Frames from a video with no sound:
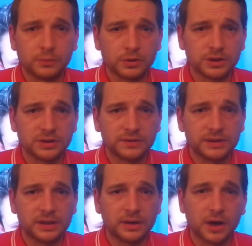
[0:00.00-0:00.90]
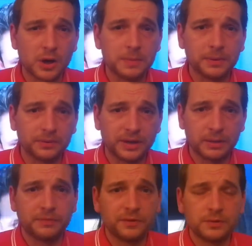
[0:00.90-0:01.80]
watching this video and I hope it was
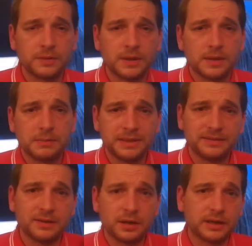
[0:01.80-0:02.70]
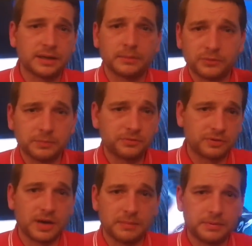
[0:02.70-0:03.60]
helpful. Please like and
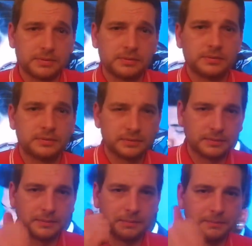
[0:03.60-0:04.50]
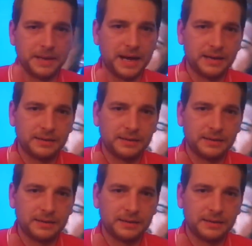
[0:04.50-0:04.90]
subscribe. Bye.